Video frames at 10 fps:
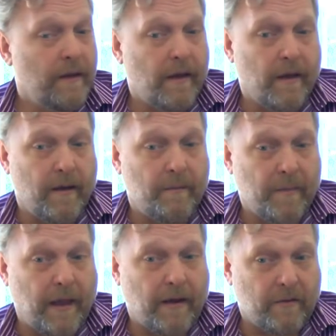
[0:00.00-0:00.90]

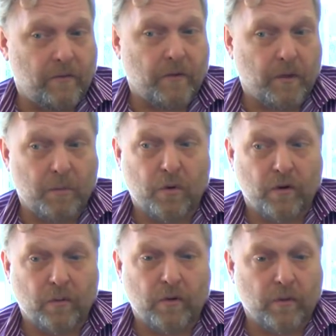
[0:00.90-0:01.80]
um, and it's really
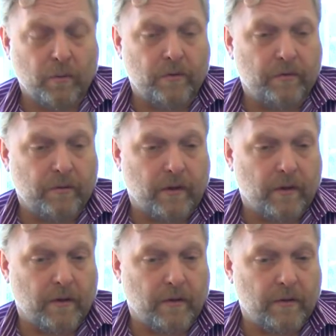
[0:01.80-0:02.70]
important to work with
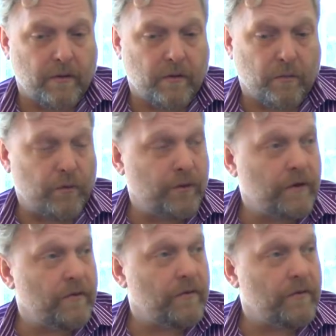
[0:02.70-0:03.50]
uh, you know, really good